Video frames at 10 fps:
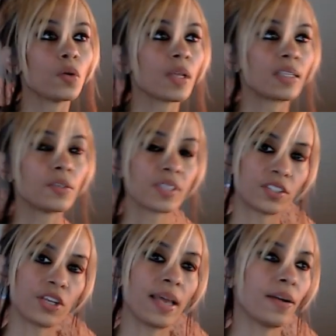like there's a
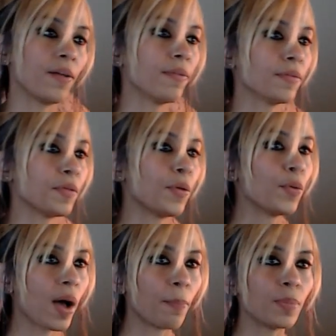channel who
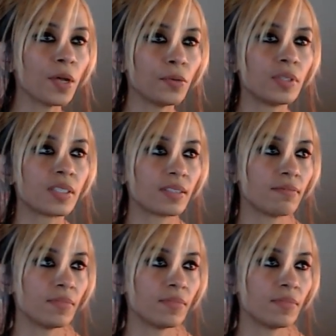uploads